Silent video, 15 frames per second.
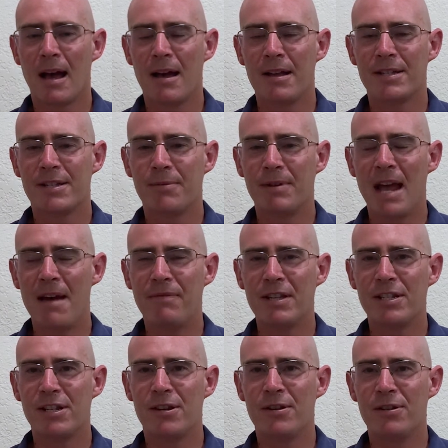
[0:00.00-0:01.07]
So we have
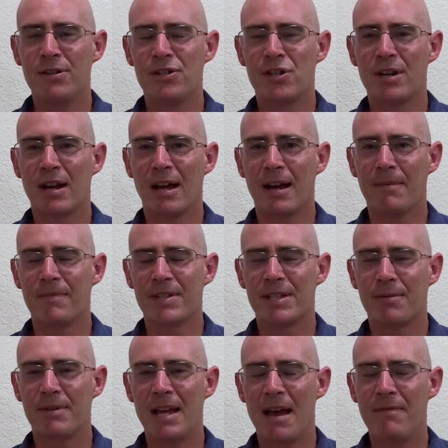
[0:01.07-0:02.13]
this huge
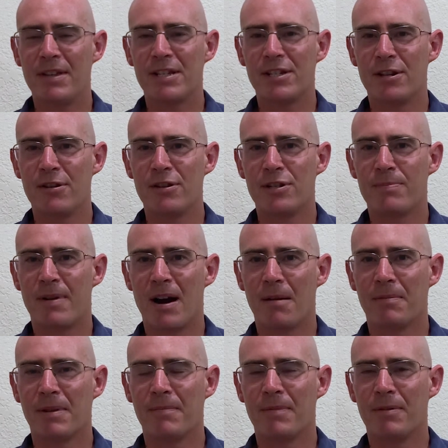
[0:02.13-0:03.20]

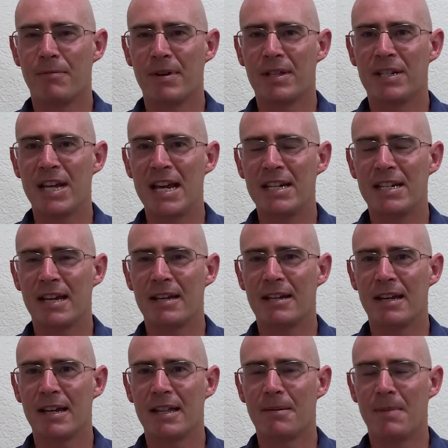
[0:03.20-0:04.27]
problem with data
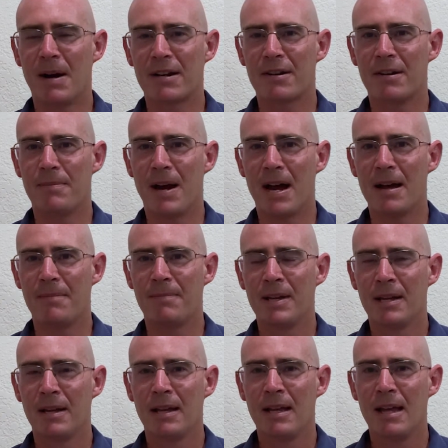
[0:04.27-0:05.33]
in the microbiome,
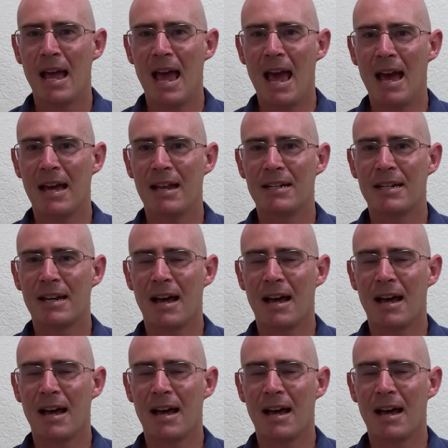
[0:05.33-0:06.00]
and